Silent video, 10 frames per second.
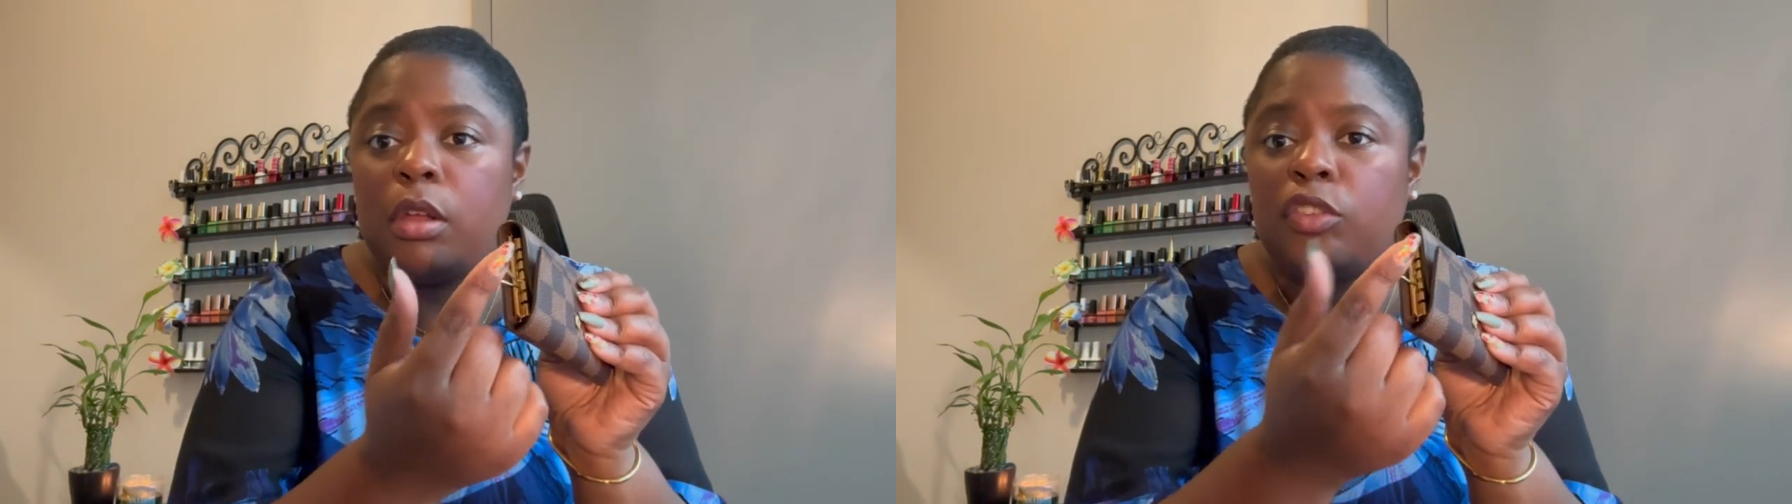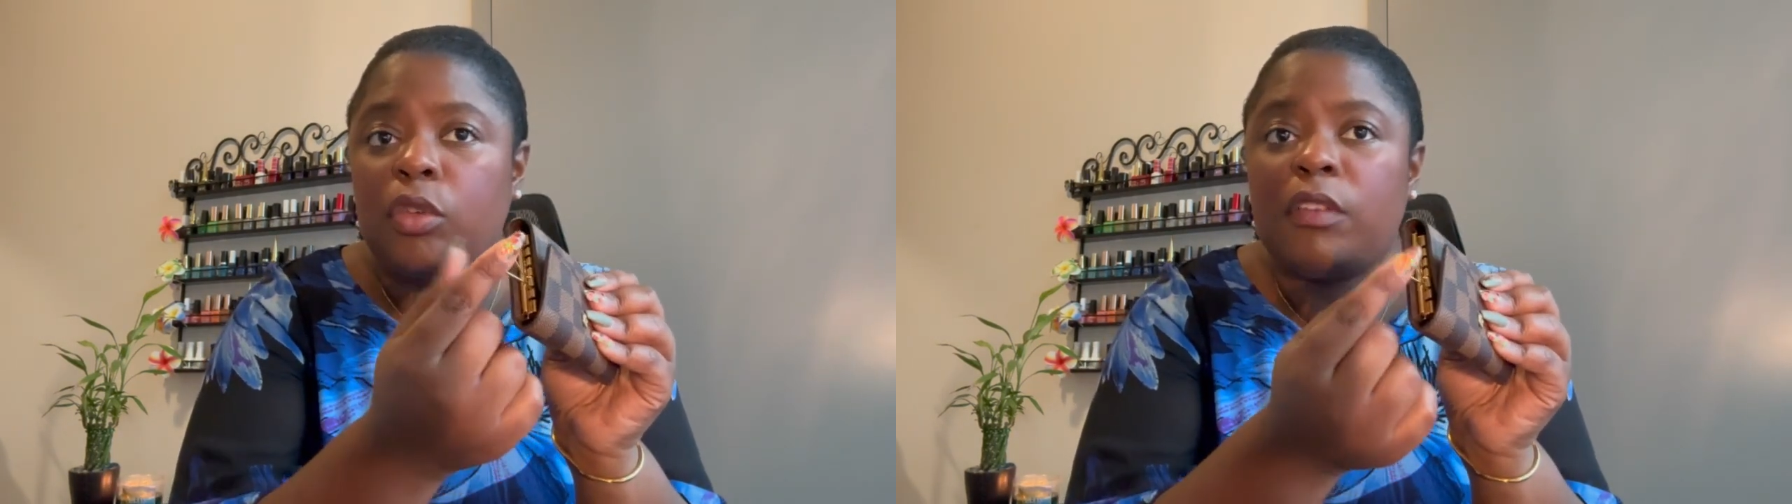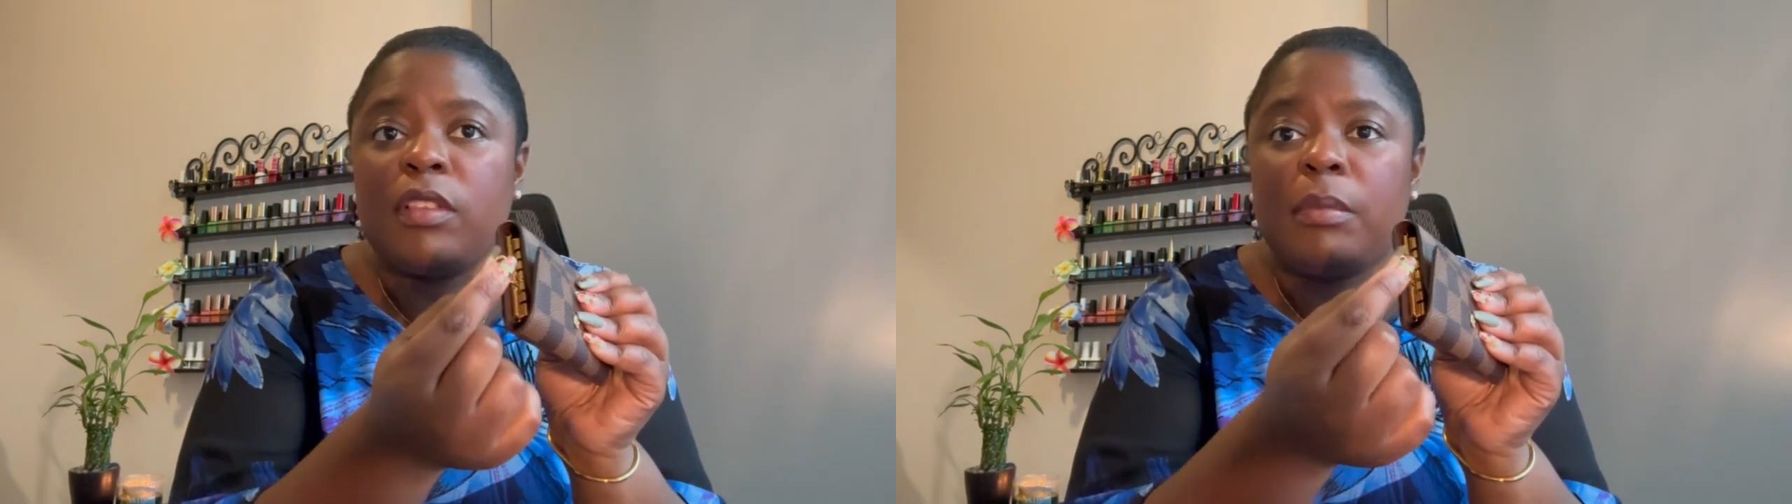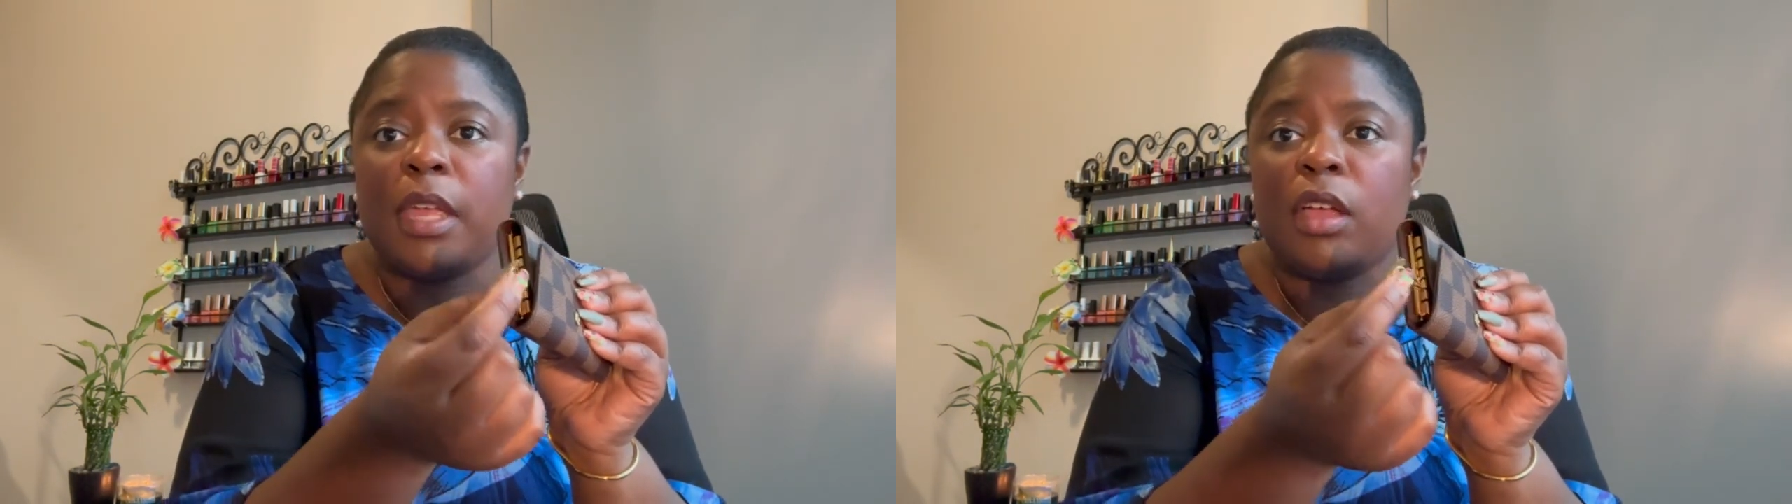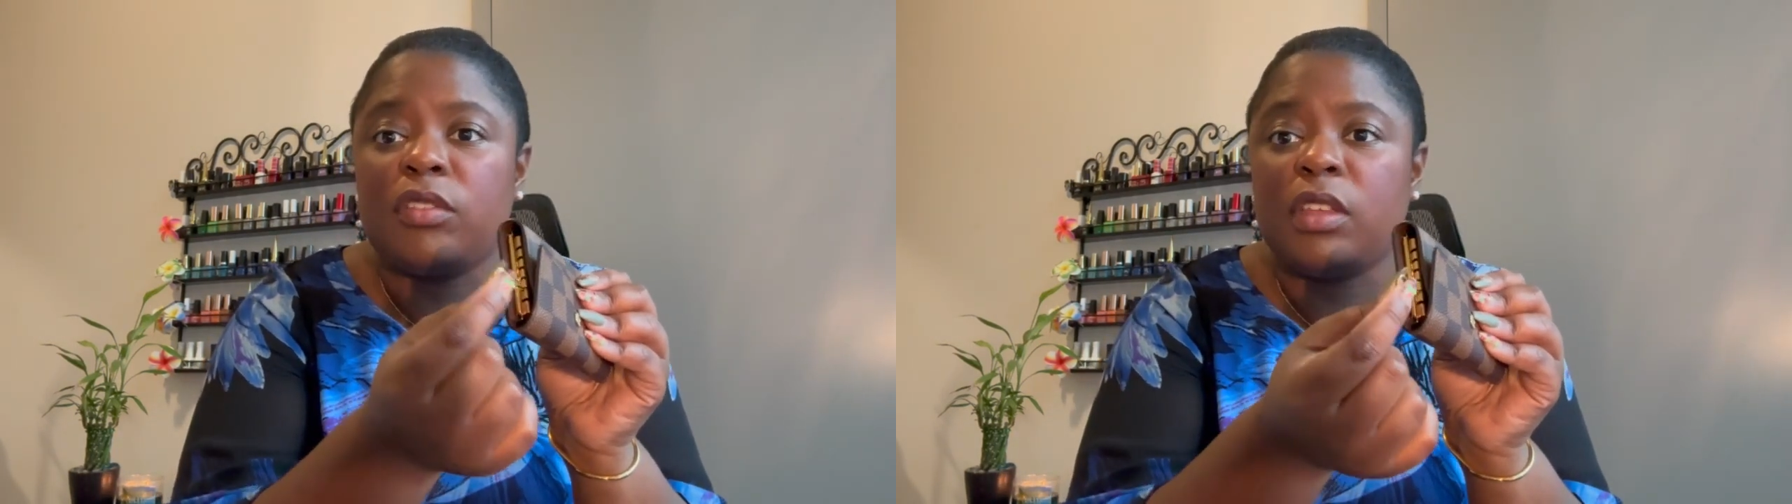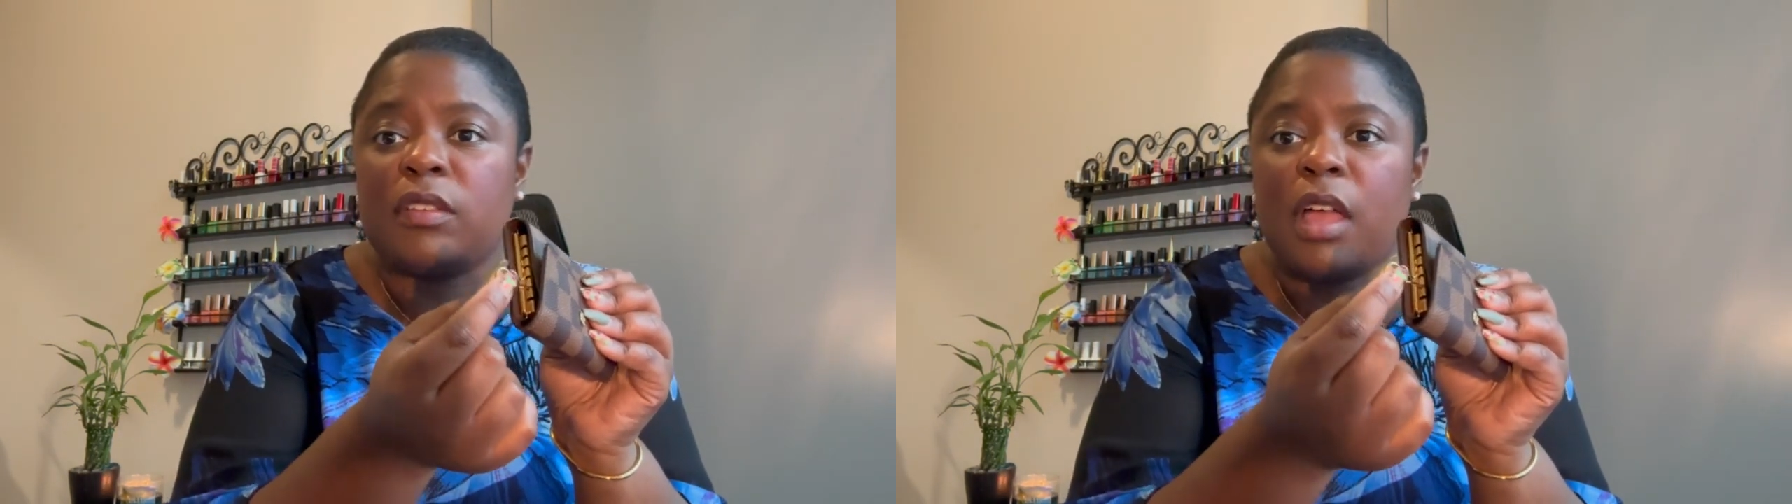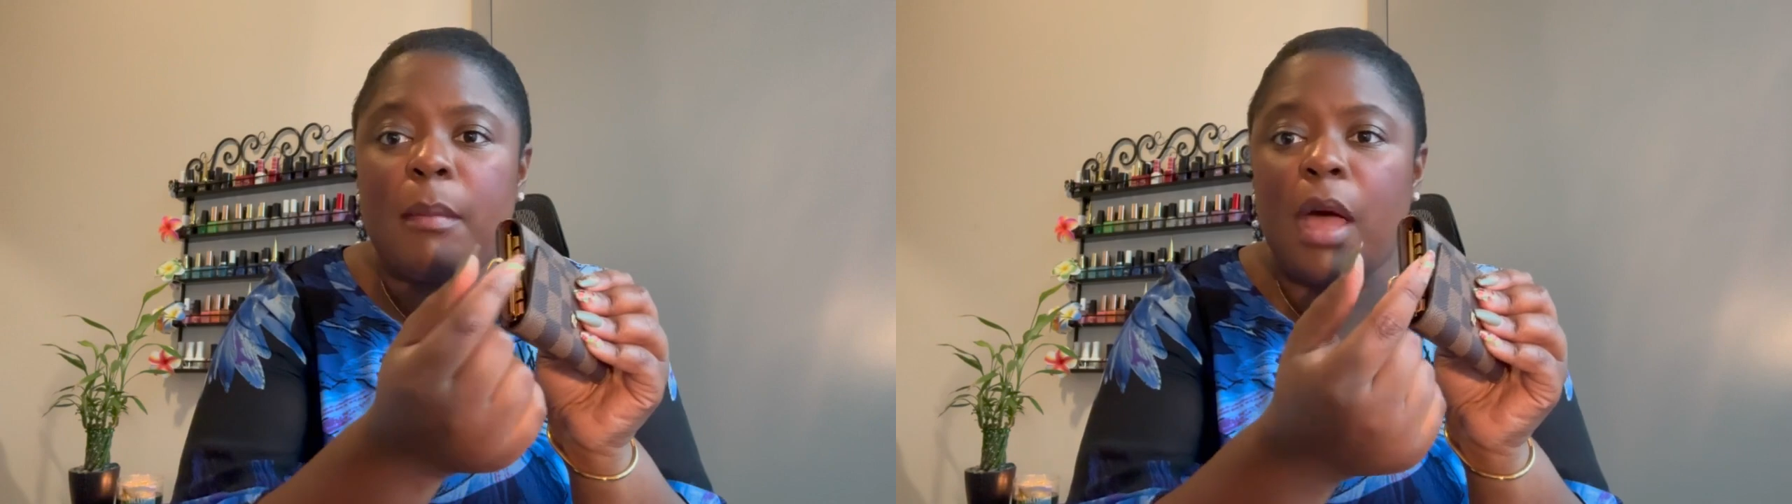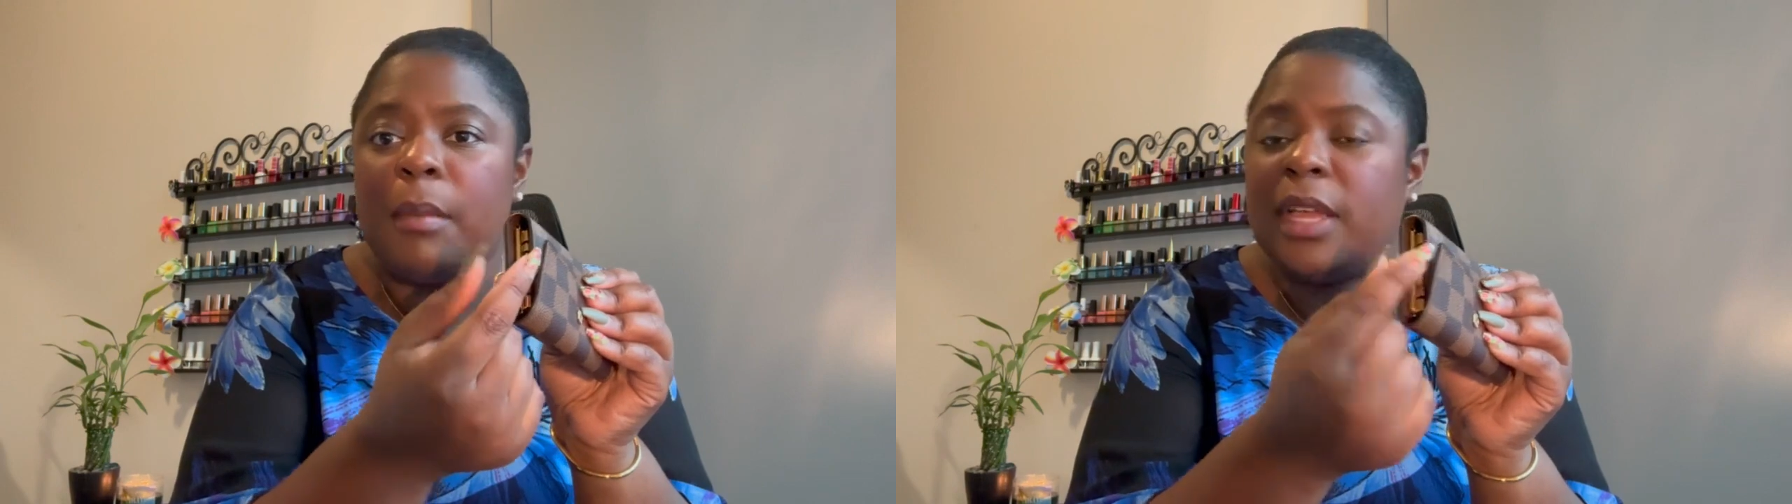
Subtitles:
So if something else does come up,